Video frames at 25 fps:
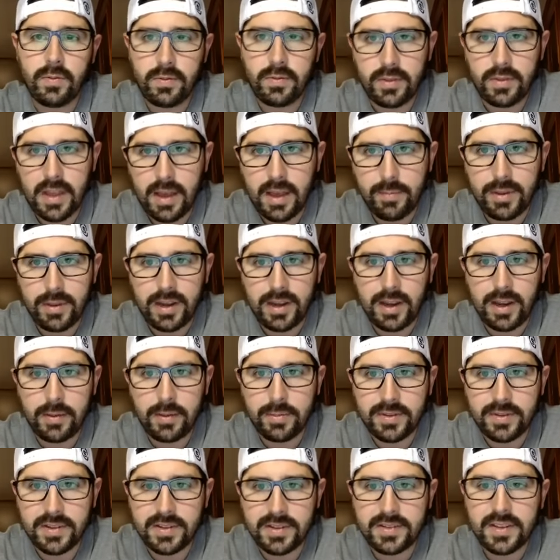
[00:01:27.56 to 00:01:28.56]
not being
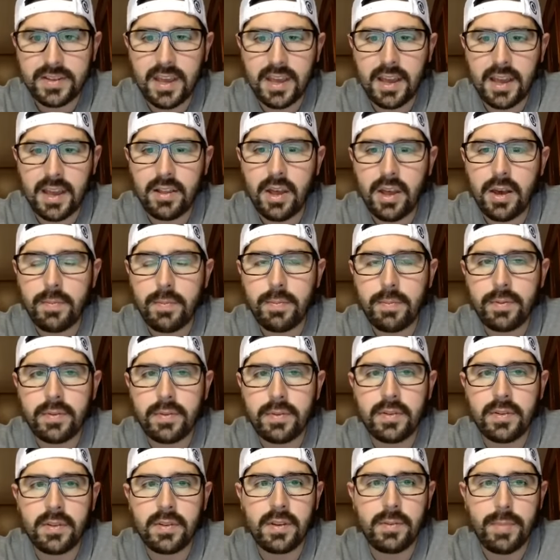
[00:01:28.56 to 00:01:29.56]
able to scale up
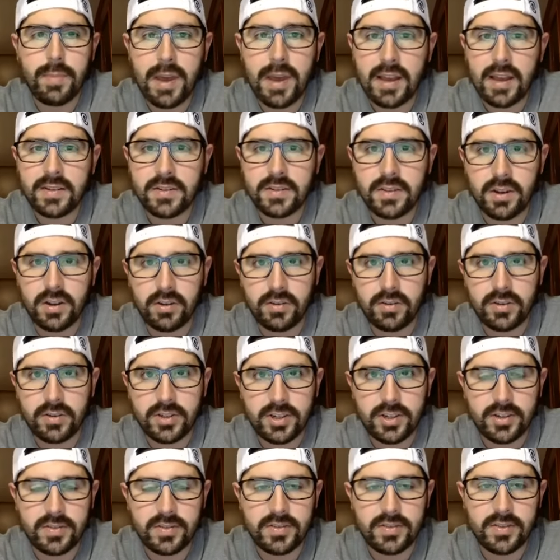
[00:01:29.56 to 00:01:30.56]
past 100
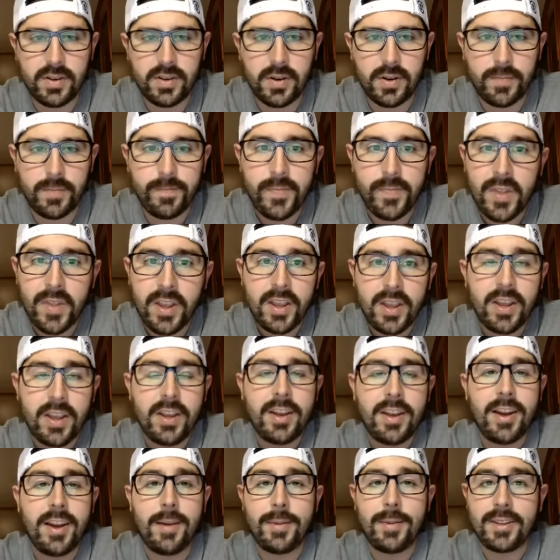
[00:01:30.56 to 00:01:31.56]
shares. So
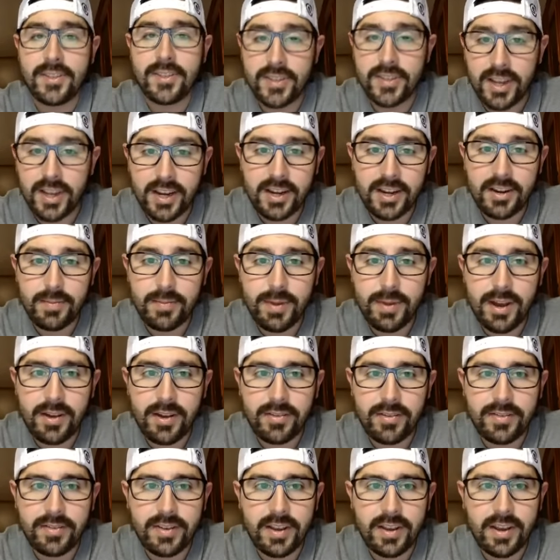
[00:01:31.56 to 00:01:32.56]
I'm excited
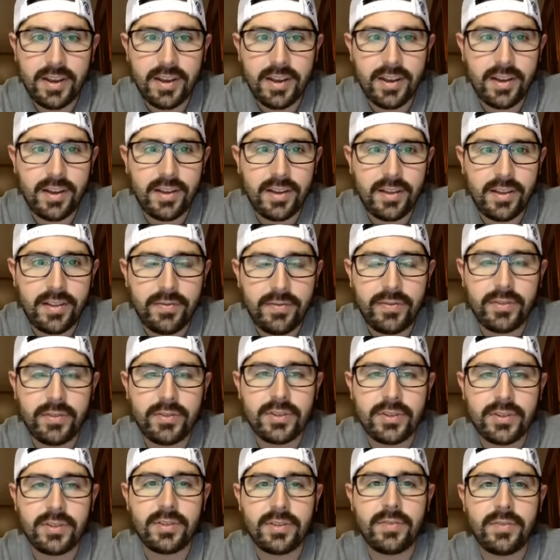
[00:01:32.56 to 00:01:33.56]
about uh, the
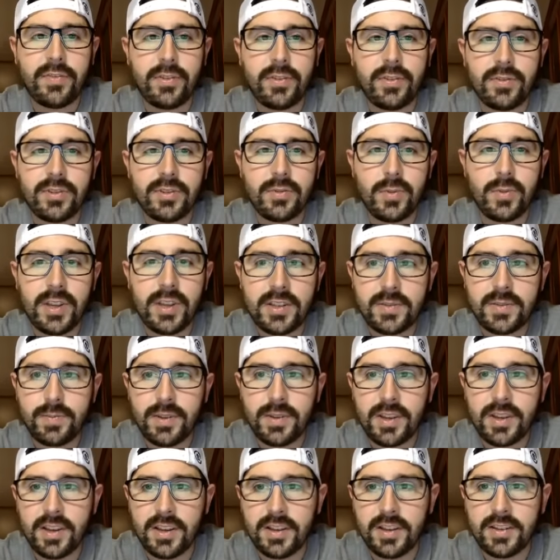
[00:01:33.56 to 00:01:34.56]
future future weeks
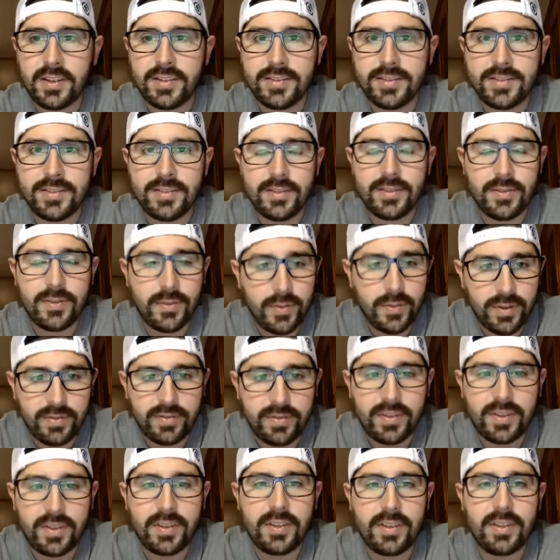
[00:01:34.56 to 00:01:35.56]
because
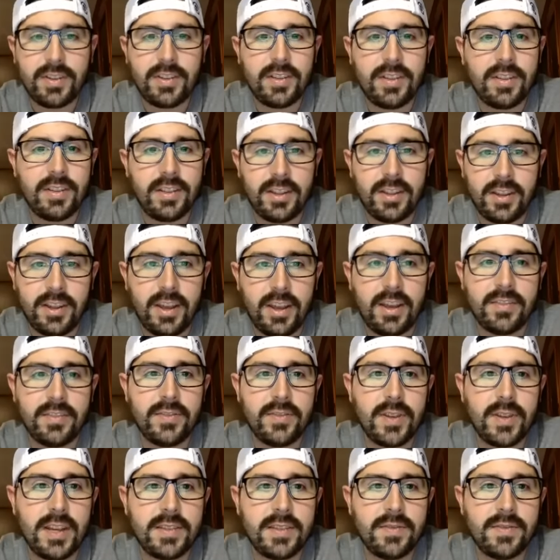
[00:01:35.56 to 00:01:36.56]
we've,
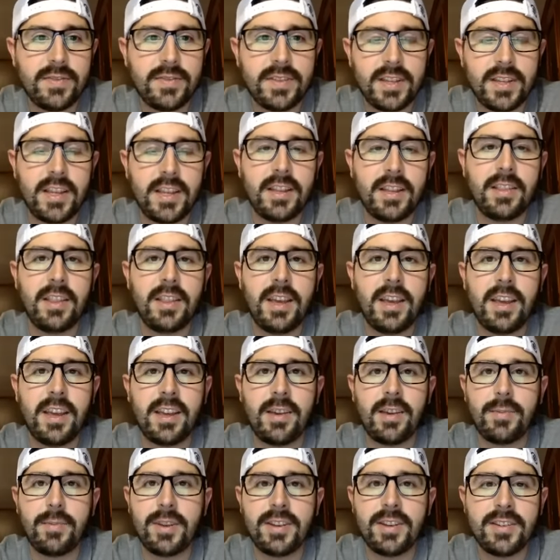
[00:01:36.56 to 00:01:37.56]
as you guys have seen,
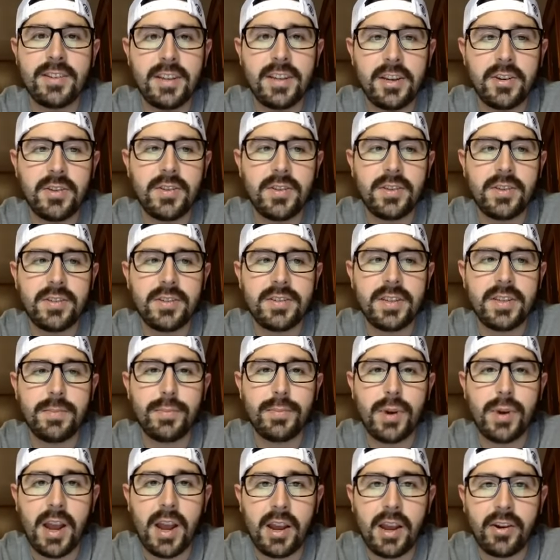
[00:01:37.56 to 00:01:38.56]
like I'm continuing to see
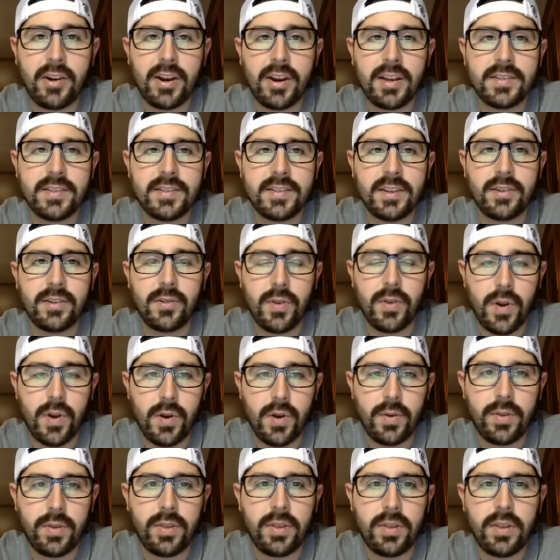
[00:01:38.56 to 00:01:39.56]
progress and
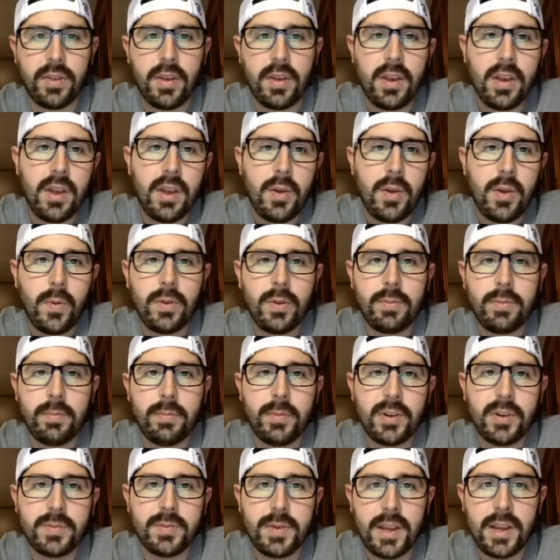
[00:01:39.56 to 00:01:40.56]
growth with
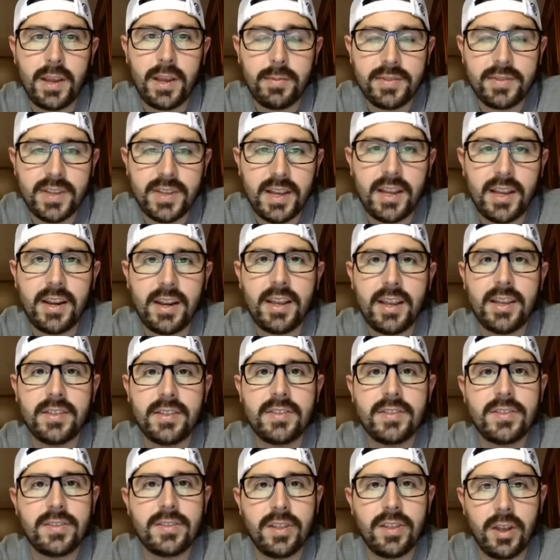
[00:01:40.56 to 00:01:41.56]
Merch by Amazon.
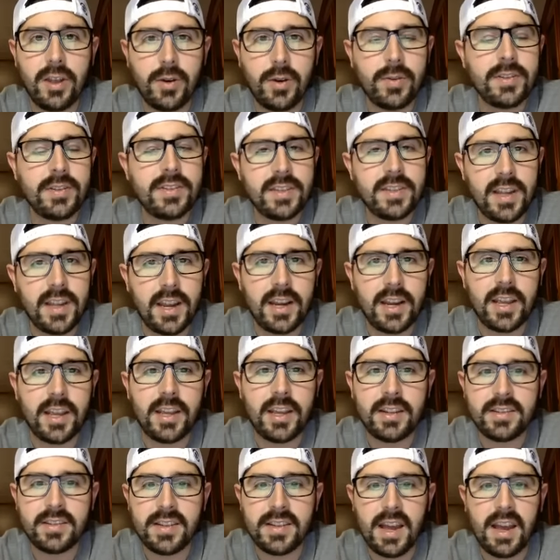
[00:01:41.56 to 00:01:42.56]
It's slow and steady.
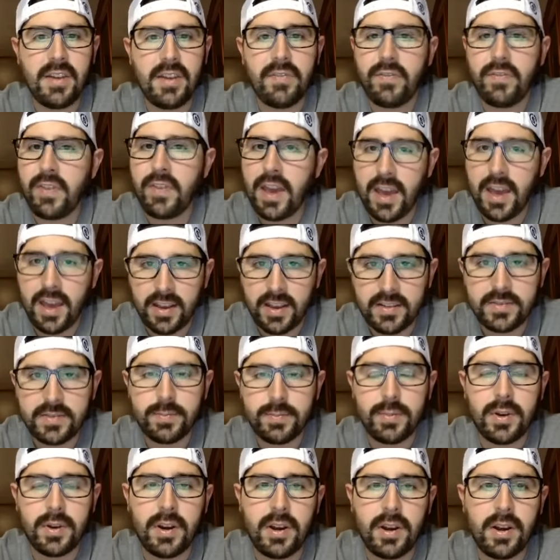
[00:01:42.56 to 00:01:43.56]
It's not
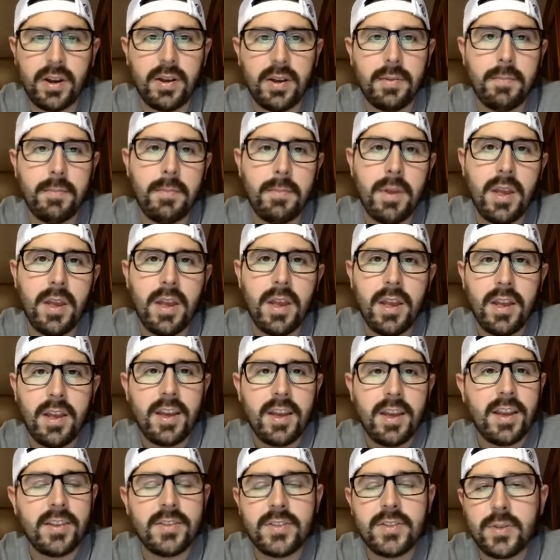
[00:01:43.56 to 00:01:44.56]
fast, but um,
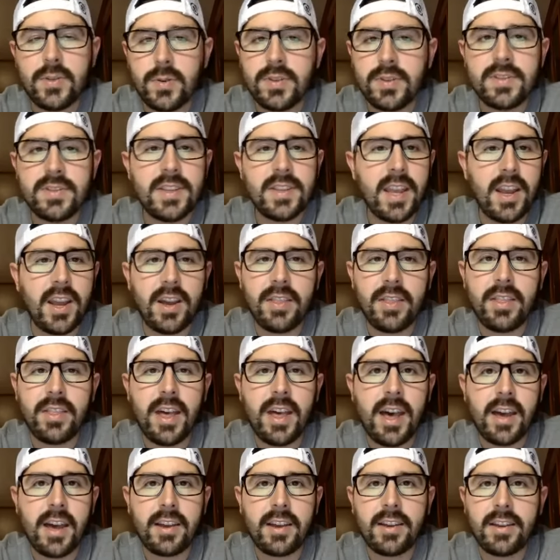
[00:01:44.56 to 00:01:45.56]
as soon as they
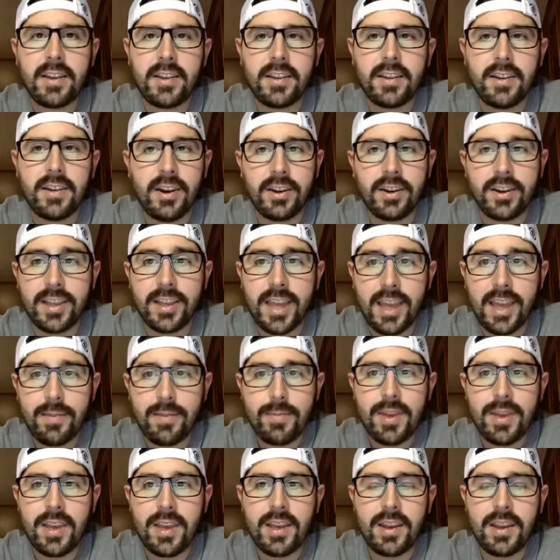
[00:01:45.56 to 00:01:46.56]
unlock,
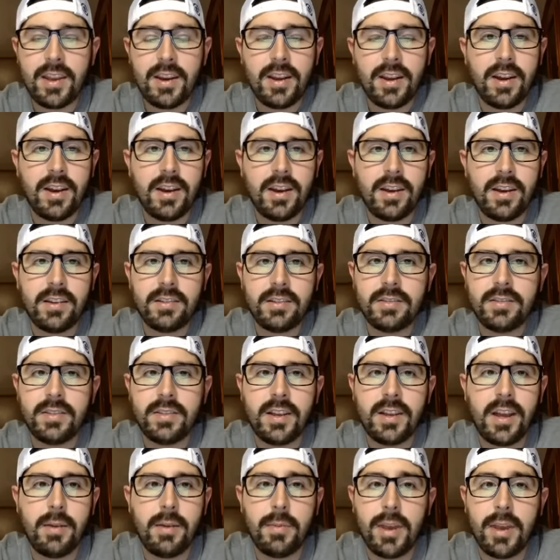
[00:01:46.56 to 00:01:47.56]
ungate me, and uh,
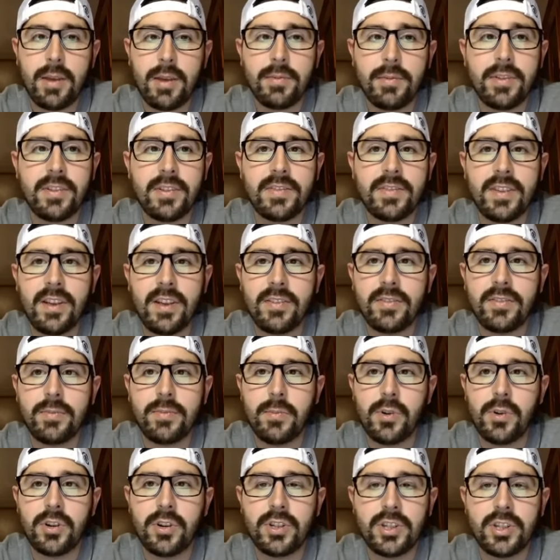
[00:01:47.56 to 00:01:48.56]
I'm able to sell
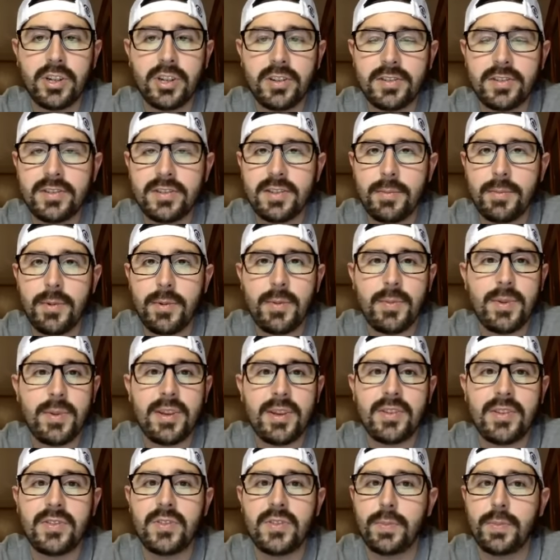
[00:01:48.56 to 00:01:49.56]
some more shirts, I'm going to
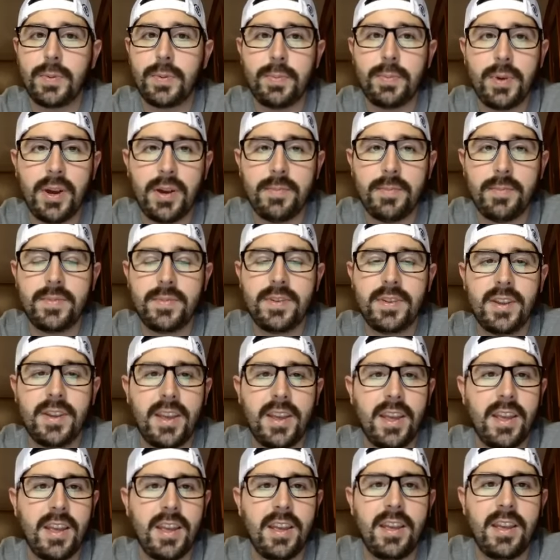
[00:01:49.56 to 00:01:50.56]
be super pumped
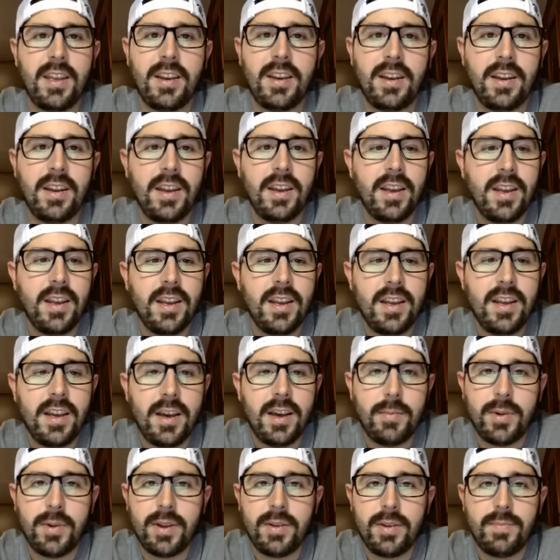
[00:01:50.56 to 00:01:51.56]
and
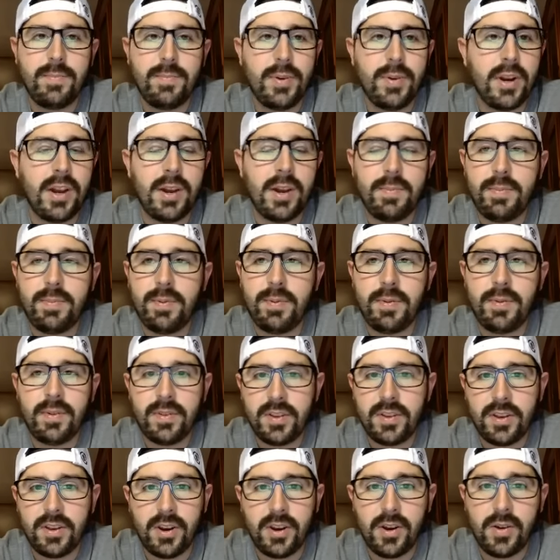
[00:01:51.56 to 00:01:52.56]
I'm going to put up,
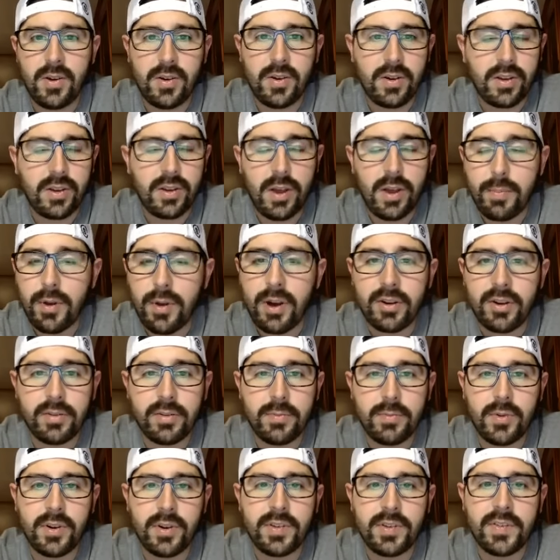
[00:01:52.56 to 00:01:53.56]
you know, a couple
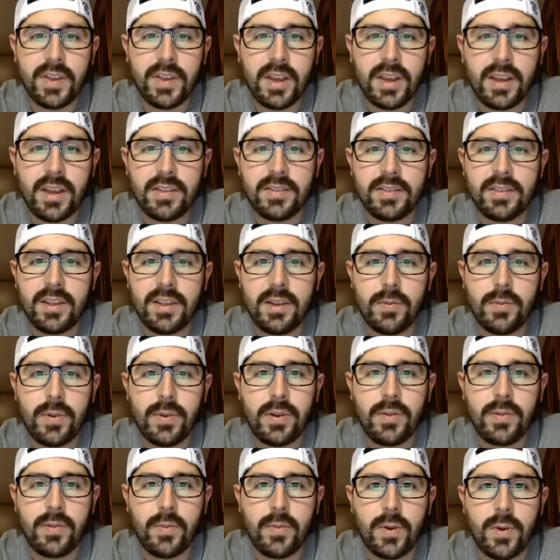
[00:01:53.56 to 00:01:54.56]
hundred more designs. And then
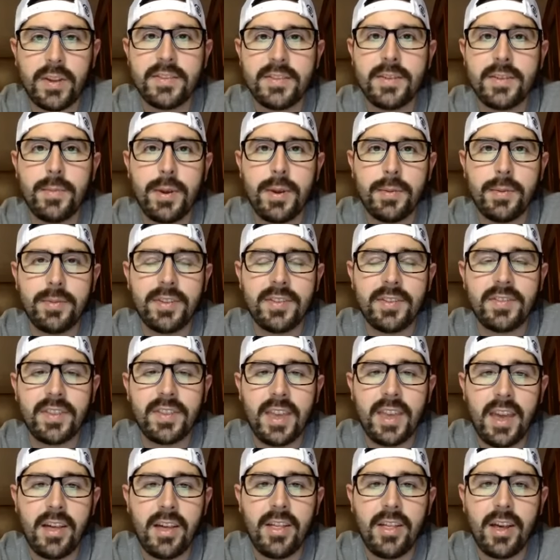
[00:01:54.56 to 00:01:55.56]
once I'm able to
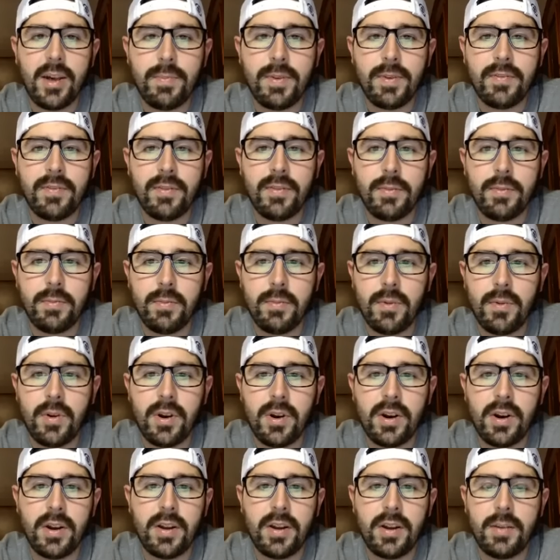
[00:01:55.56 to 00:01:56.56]
scale up even
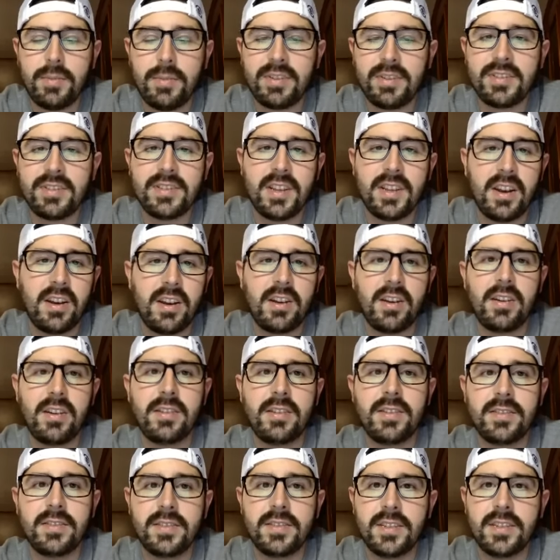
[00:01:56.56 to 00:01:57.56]
more, I'm excited
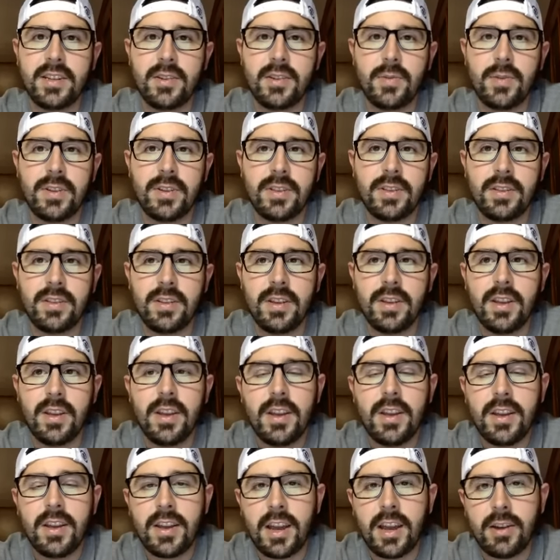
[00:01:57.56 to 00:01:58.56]
to see what
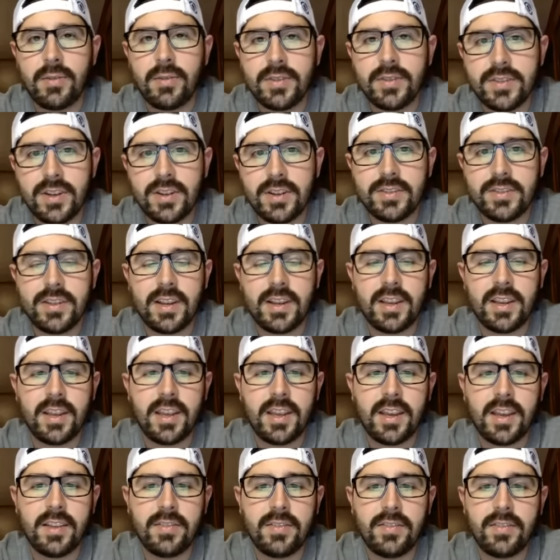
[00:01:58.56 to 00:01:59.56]
kind of results I
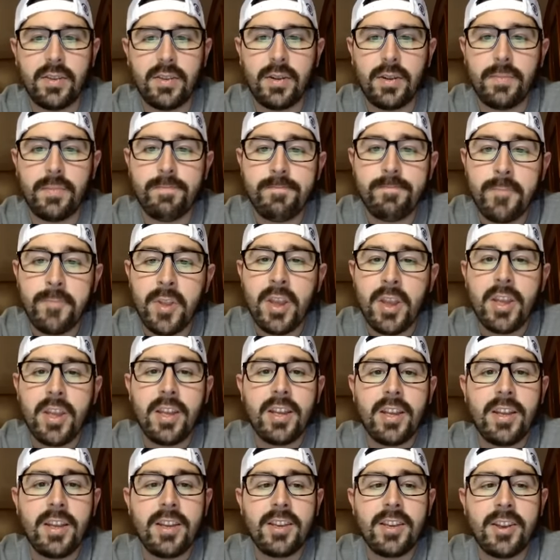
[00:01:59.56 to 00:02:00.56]
can get. So,
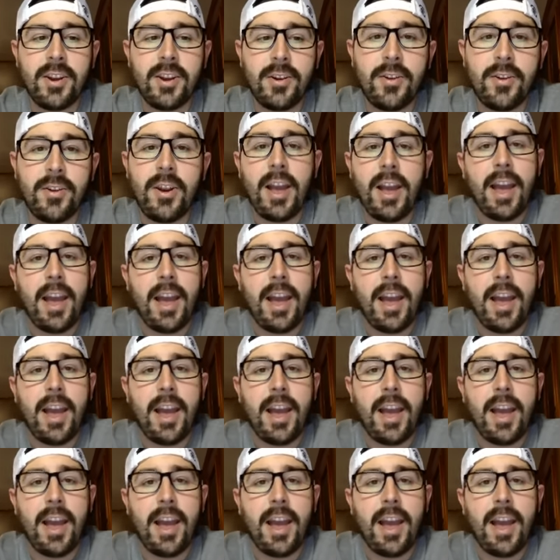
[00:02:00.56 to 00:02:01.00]
you know,